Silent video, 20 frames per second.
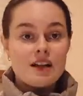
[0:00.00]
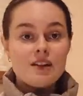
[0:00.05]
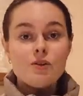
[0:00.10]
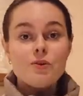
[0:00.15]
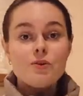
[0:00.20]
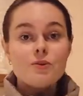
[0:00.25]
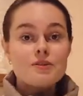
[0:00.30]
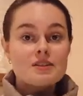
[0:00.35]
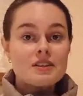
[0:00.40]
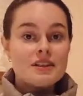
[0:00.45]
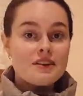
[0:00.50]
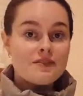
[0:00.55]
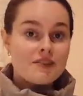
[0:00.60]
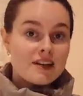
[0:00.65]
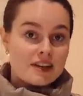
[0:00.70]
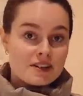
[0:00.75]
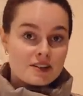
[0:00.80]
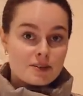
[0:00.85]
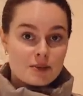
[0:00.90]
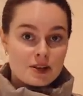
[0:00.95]
I'll also leave a
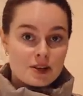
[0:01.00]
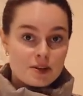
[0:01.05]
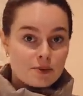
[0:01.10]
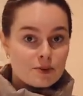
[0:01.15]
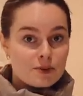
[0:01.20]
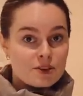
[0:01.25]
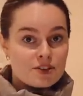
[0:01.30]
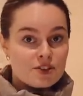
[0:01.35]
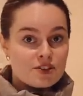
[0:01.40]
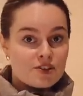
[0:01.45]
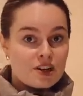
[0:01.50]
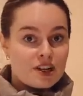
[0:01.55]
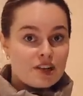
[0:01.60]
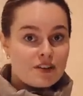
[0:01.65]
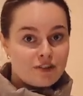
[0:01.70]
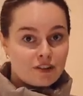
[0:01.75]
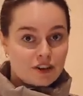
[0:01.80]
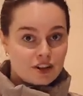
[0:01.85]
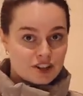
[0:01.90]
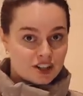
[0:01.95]
link to where you can watch the trailer
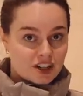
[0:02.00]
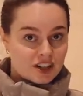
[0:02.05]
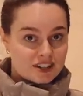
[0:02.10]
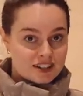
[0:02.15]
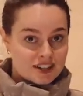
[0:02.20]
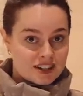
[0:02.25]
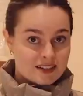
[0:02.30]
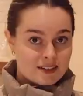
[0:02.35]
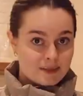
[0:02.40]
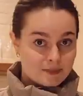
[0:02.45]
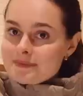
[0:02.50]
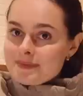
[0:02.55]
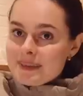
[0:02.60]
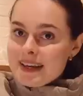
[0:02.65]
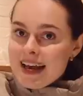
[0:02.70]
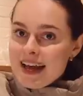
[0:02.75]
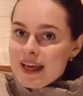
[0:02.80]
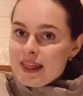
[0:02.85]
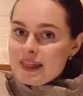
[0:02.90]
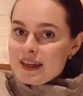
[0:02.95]
for Uncharted.
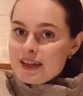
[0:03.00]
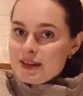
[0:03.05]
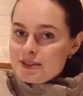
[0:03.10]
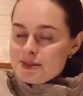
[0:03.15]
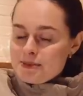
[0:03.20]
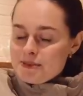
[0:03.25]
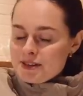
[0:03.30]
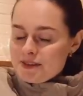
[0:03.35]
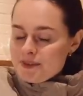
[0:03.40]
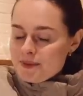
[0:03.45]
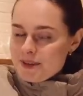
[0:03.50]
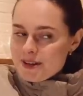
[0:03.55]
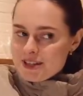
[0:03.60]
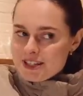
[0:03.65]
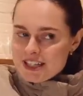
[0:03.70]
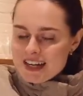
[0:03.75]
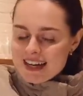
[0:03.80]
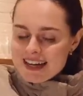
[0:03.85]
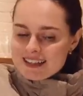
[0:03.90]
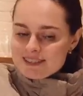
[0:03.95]
Yeah, thank you so much for
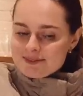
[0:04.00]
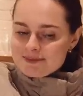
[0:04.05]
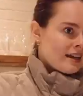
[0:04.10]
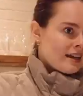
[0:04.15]
watching.